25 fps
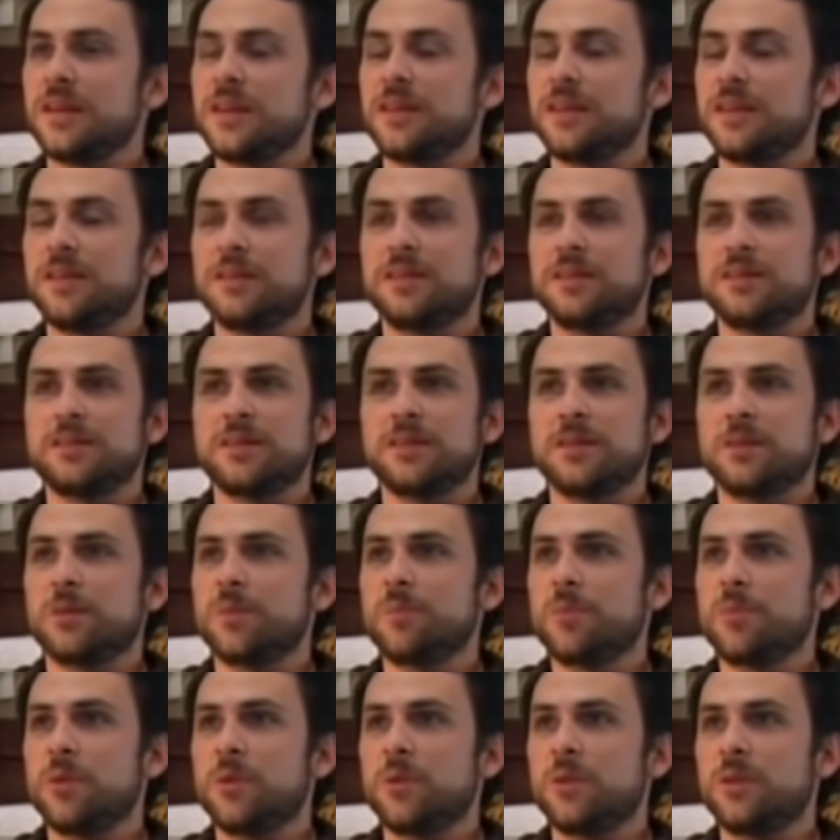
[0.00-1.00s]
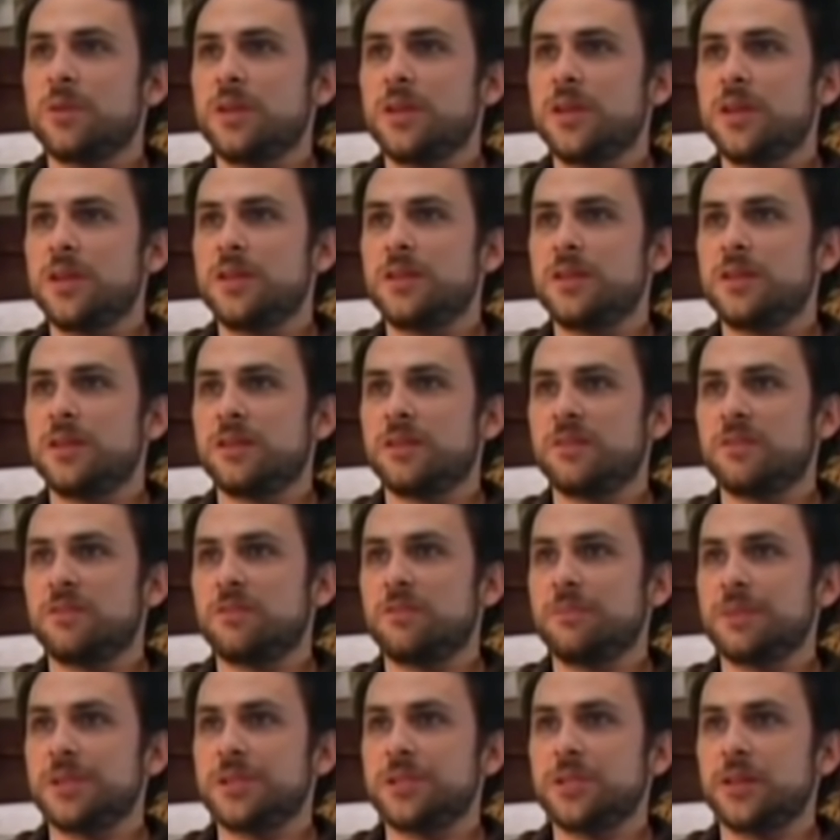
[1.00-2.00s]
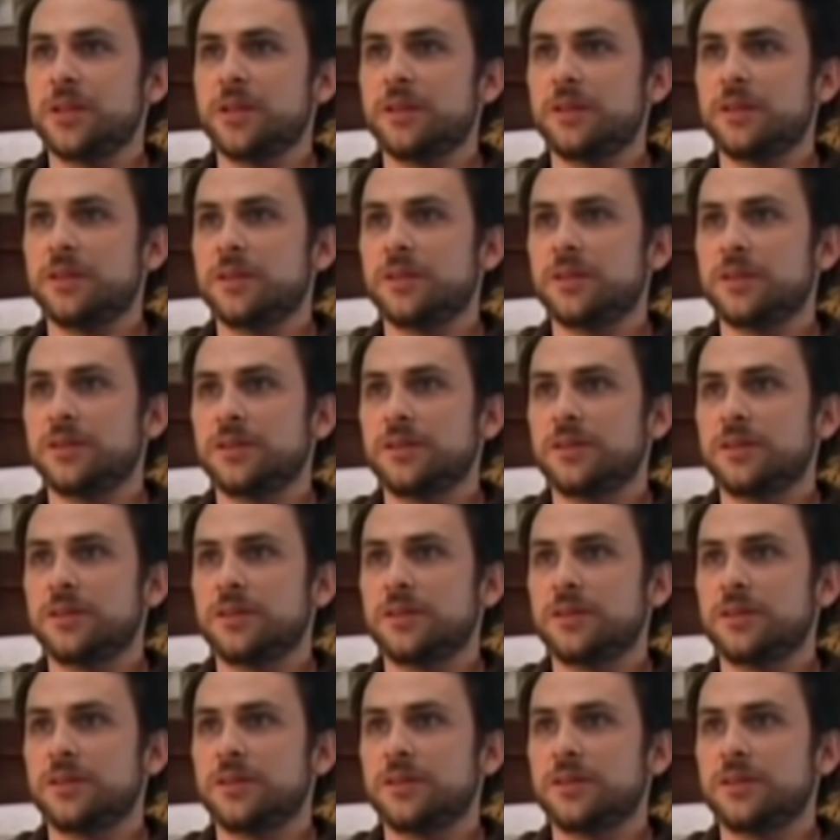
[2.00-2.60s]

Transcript: It looks like we both need things from each other.